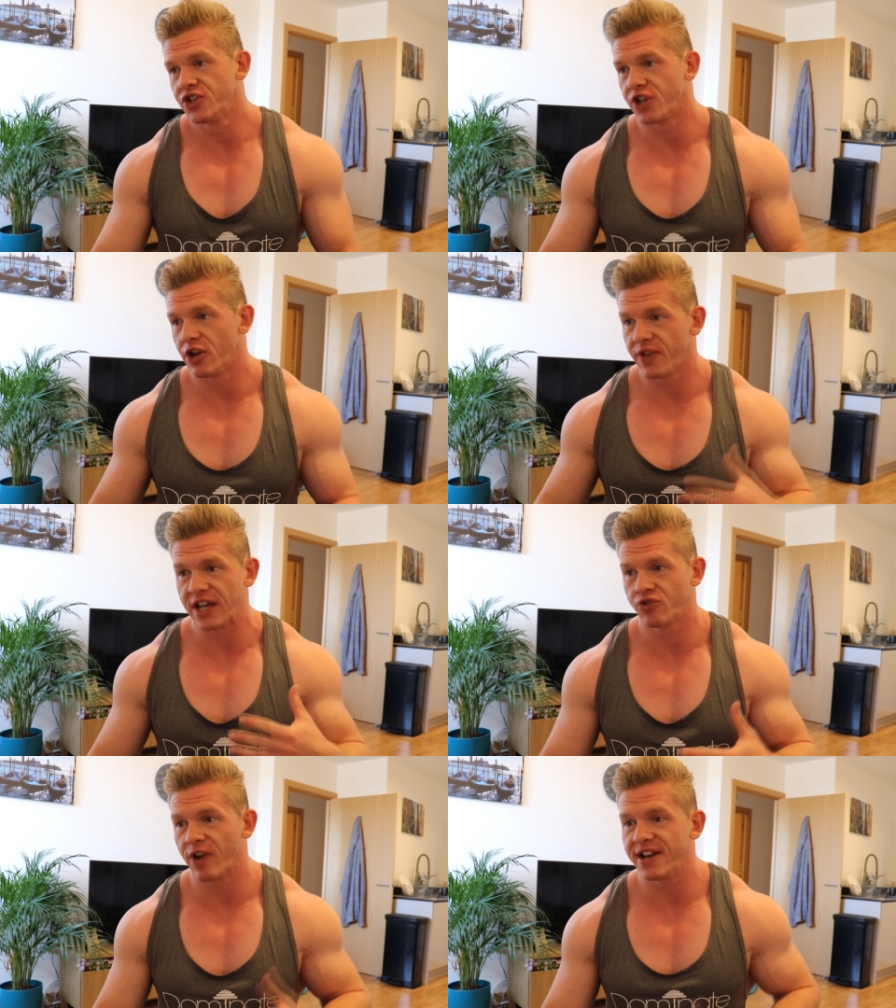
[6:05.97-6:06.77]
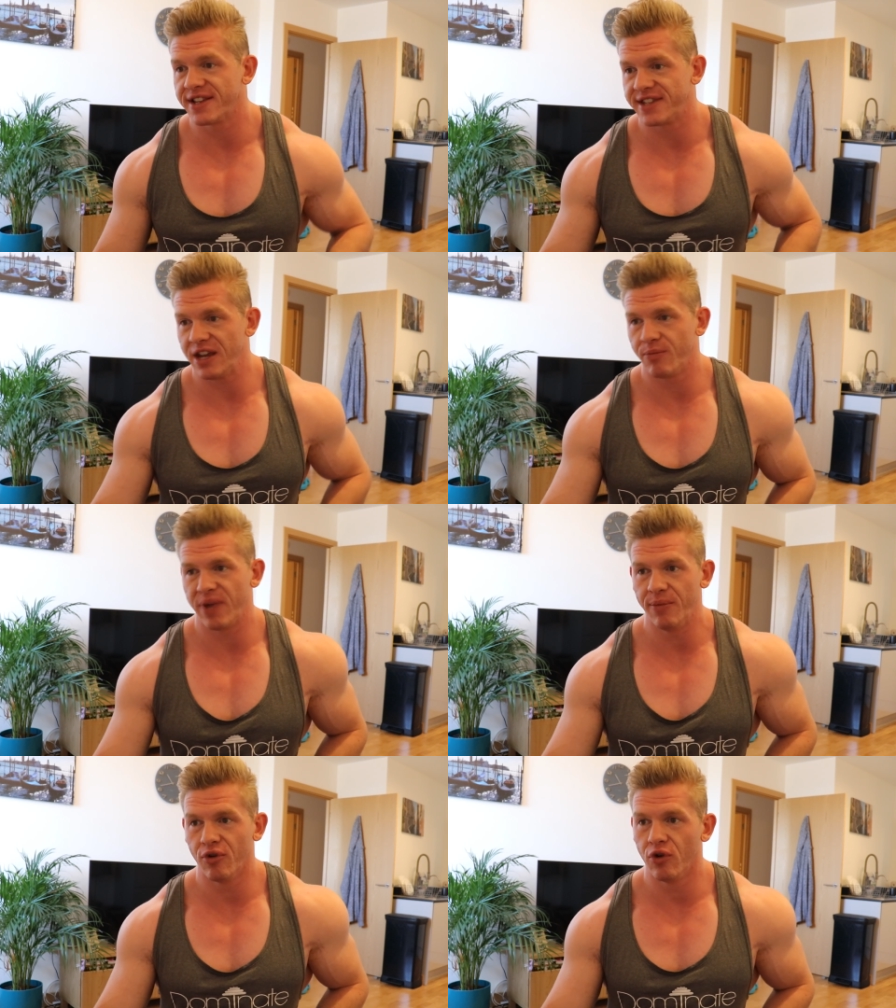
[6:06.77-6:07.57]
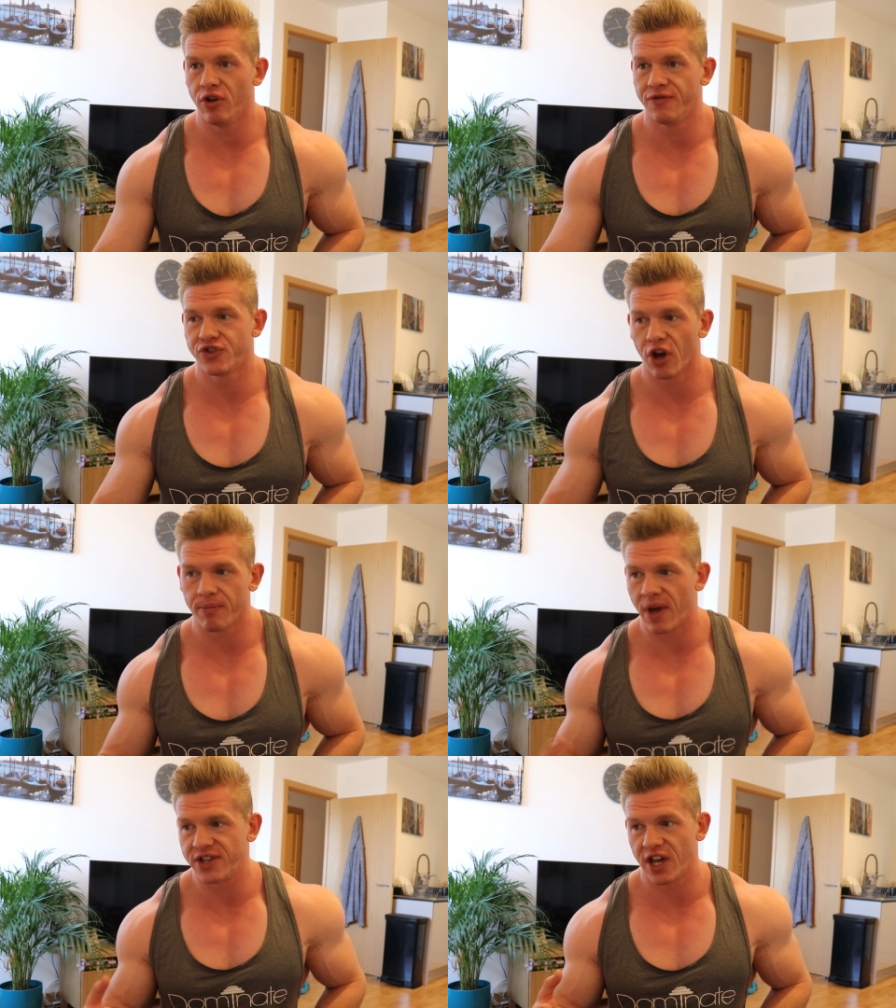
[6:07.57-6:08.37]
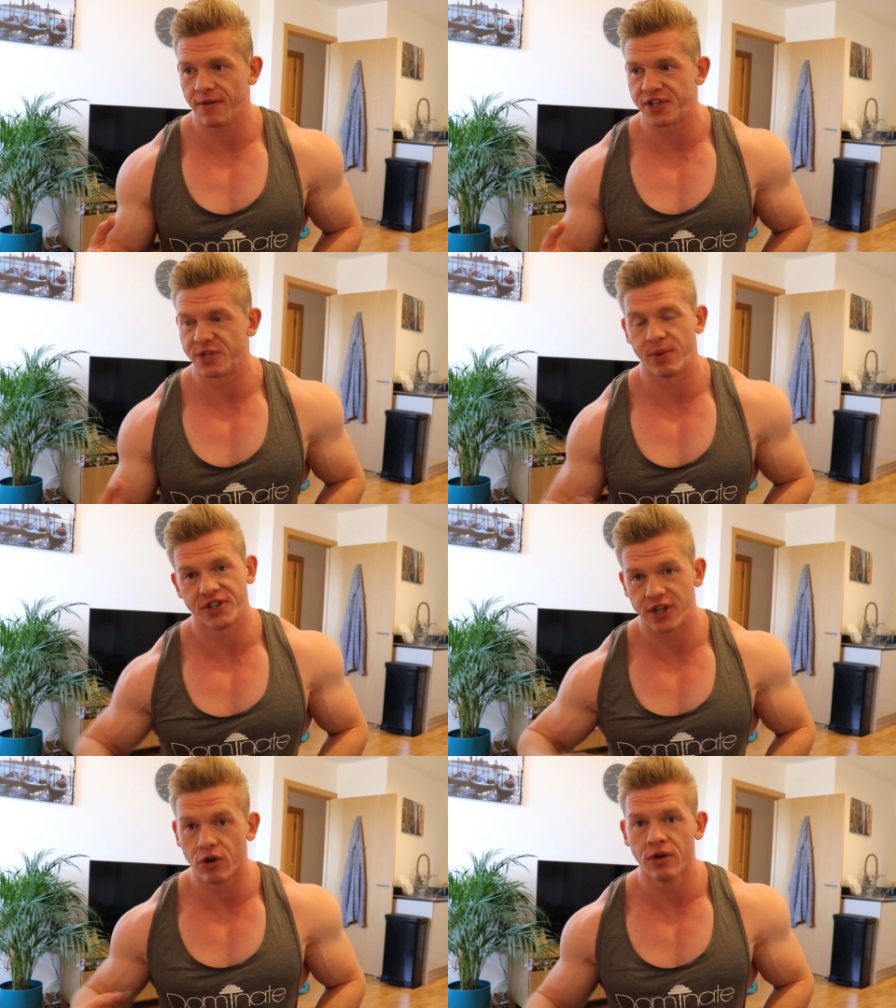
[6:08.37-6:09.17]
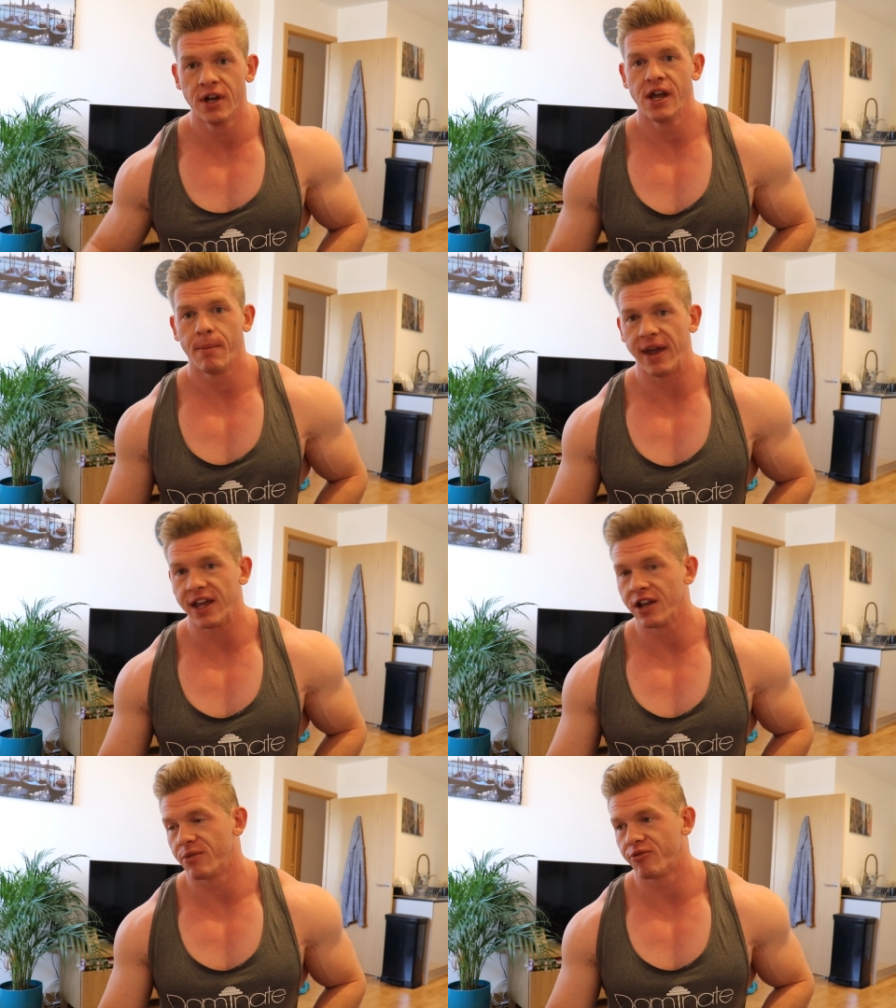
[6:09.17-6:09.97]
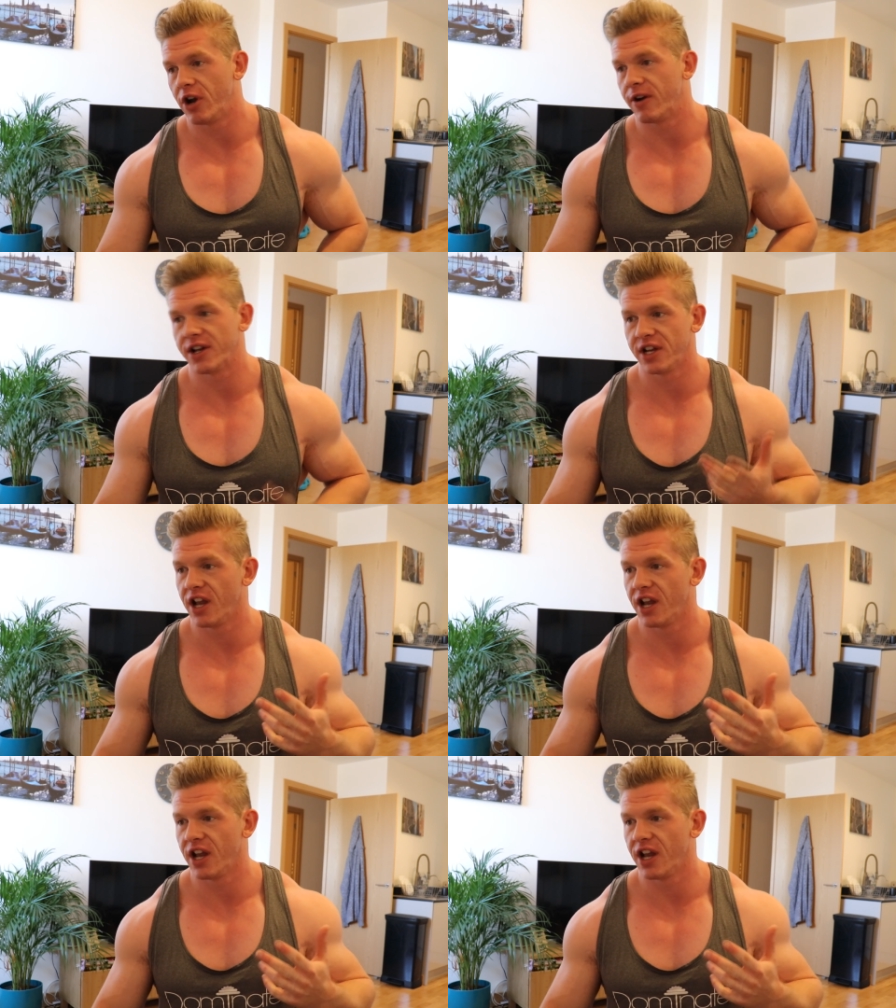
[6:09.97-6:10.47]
So it's great to see people who've stopped my services but still making good progress.